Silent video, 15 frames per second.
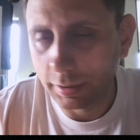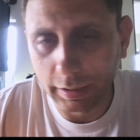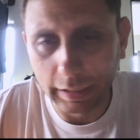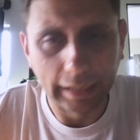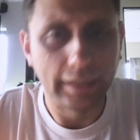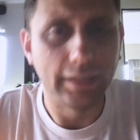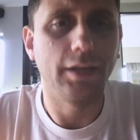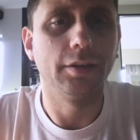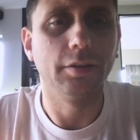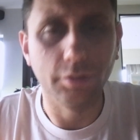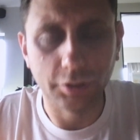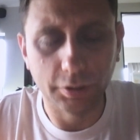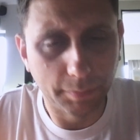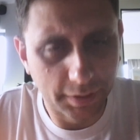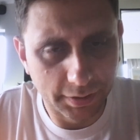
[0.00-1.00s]
like
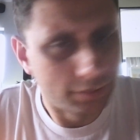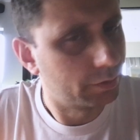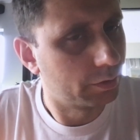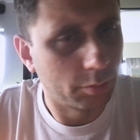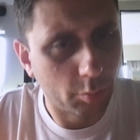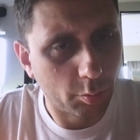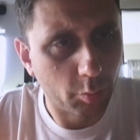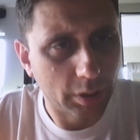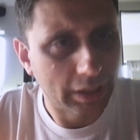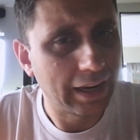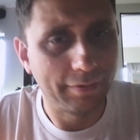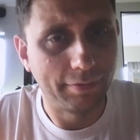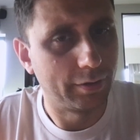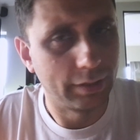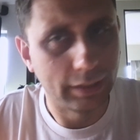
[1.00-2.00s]
technology business or
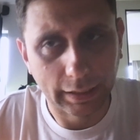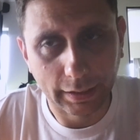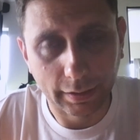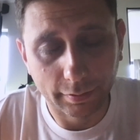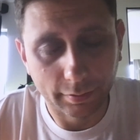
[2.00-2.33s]
whatever, like